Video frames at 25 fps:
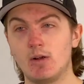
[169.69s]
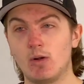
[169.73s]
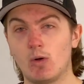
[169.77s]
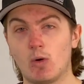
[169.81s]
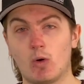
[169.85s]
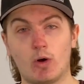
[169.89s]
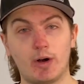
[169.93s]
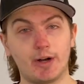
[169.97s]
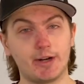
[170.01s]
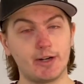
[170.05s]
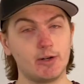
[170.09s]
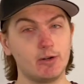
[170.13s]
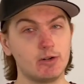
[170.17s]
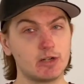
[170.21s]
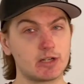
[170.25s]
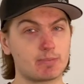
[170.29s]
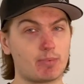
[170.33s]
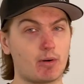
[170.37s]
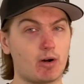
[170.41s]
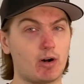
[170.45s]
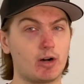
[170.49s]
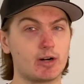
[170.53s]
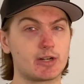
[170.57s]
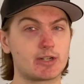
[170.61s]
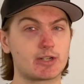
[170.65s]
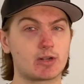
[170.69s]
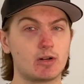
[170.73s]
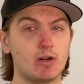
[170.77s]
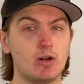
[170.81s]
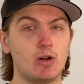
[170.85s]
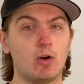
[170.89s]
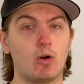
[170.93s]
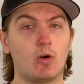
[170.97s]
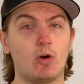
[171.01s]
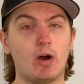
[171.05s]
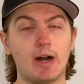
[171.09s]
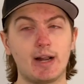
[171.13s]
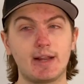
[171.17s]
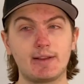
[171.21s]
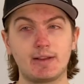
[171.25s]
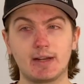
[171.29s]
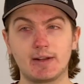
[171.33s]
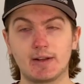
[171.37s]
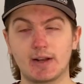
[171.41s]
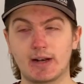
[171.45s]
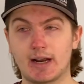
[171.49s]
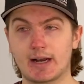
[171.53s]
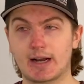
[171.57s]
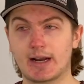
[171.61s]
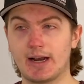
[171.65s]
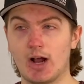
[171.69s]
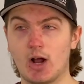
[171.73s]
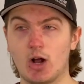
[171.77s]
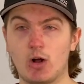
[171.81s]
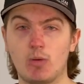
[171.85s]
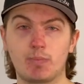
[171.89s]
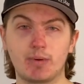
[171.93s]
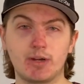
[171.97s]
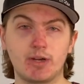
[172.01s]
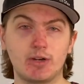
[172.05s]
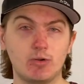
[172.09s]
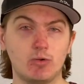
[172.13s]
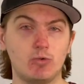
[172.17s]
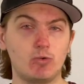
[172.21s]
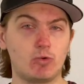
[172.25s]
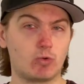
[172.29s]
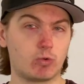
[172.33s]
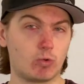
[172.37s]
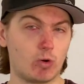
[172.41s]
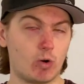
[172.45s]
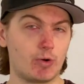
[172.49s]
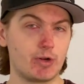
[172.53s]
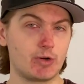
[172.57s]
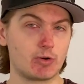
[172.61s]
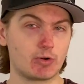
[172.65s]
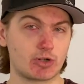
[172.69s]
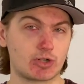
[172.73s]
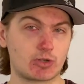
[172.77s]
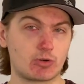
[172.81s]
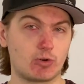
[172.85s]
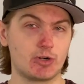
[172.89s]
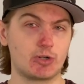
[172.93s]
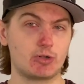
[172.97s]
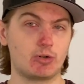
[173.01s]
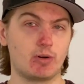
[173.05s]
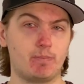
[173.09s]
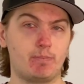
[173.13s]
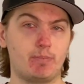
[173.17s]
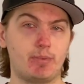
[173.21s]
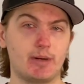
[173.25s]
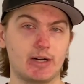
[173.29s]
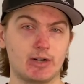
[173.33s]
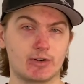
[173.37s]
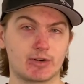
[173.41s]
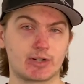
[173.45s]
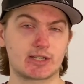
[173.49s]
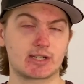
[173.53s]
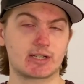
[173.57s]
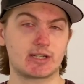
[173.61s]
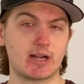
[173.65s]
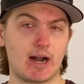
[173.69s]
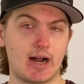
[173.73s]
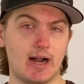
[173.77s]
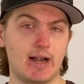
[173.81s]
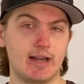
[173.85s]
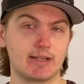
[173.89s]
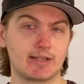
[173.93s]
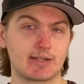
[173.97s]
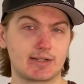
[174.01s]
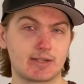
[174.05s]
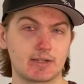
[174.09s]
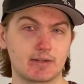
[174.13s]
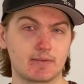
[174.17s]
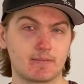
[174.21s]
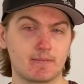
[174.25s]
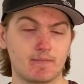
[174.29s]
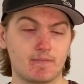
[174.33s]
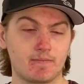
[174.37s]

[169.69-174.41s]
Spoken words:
or used parts or anything that can help you grow your store to a bigger size.